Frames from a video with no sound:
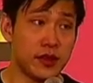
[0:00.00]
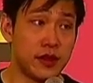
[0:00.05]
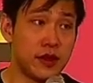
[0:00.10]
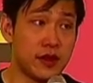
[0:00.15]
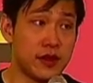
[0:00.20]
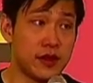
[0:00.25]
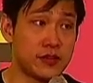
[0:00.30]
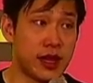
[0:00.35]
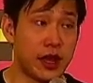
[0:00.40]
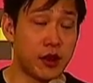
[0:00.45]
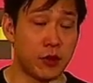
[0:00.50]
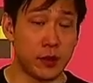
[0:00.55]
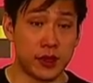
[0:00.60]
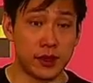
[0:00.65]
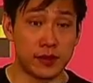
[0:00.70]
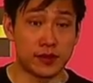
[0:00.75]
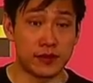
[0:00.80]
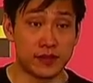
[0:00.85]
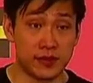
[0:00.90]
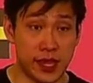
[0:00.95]
is how we
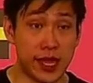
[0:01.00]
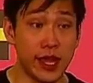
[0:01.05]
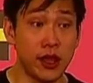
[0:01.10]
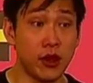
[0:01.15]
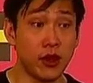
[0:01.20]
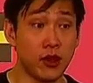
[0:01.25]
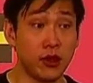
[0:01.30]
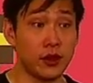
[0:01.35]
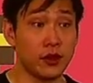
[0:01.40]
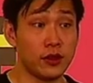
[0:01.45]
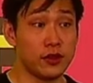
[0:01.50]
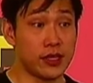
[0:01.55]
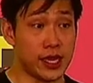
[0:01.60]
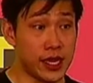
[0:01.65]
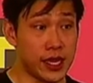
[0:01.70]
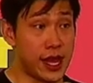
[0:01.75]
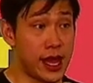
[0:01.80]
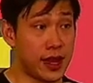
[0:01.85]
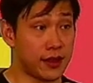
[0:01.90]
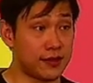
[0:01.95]
can scale data
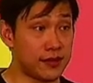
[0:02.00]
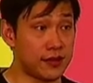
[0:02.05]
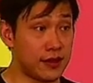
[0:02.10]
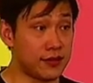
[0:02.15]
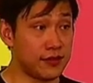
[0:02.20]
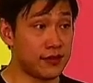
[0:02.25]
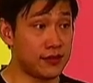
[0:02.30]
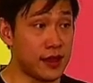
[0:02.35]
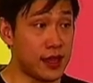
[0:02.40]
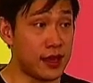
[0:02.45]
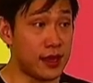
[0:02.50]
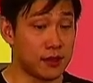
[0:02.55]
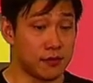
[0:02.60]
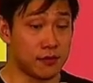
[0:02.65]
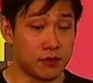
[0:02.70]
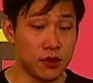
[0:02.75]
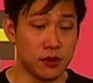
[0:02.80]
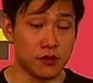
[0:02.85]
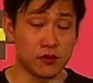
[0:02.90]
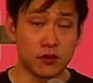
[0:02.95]
access and
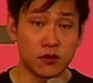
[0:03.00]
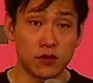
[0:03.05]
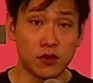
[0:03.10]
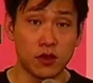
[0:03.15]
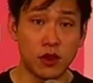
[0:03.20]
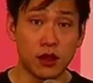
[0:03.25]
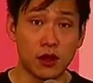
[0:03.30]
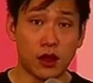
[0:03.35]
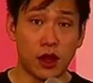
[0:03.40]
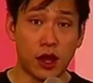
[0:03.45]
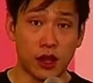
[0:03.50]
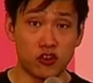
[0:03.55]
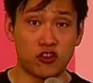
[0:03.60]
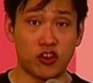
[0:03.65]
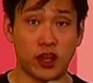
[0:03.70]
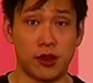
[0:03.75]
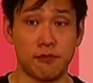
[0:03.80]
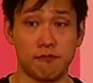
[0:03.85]
compute on-chain.